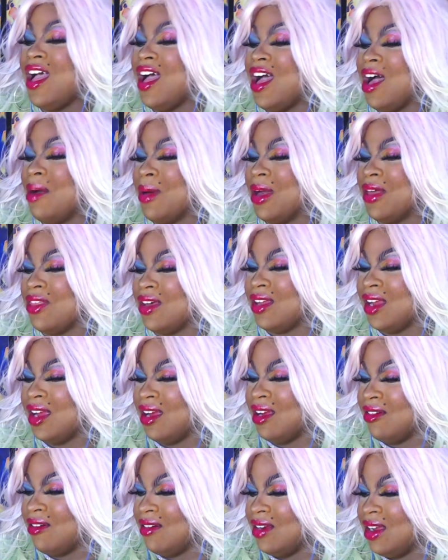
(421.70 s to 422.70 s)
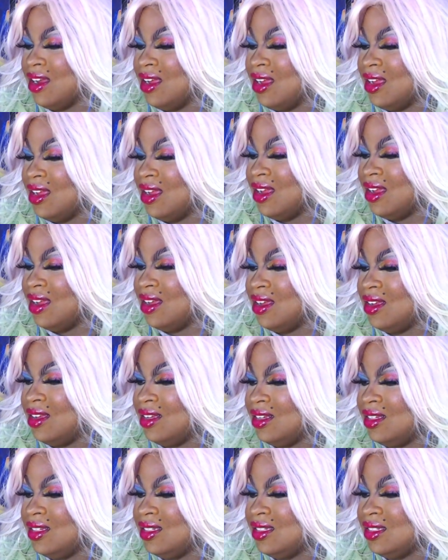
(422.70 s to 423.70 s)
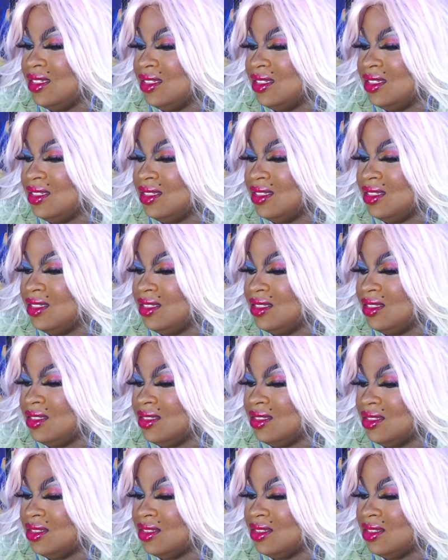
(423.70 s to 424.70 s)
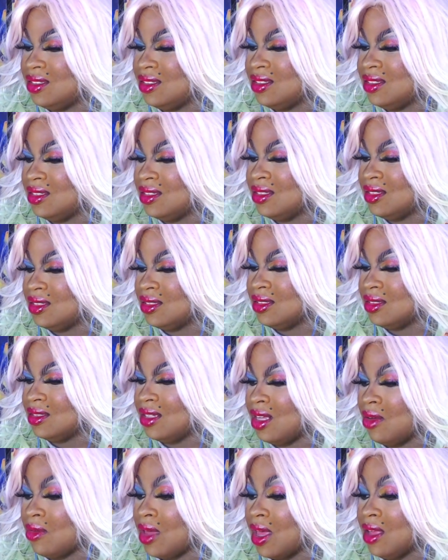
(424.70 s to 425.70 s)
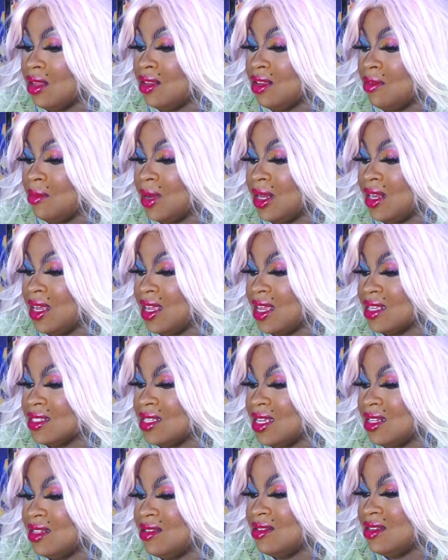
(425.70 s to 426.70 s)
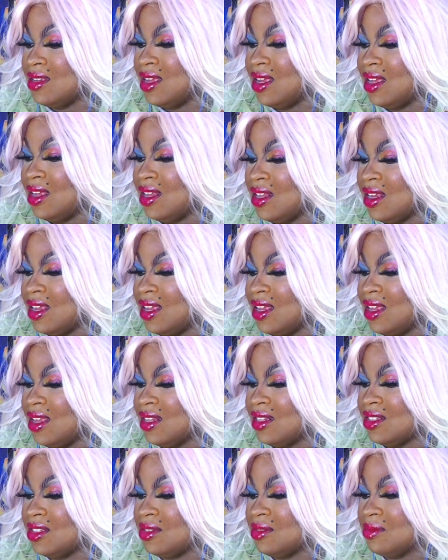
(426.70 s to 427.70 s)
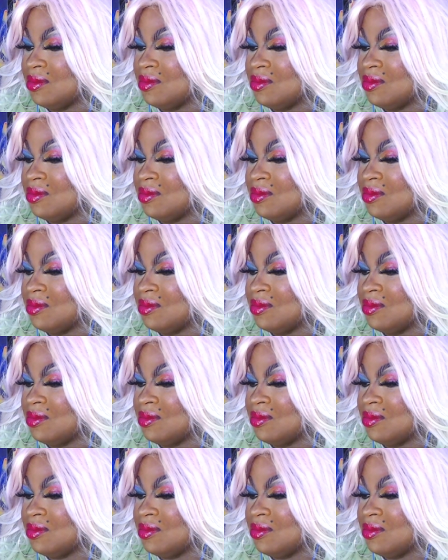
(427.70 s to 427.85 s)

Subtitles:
I thought I arranged. Okay, never mind. I guess I did it.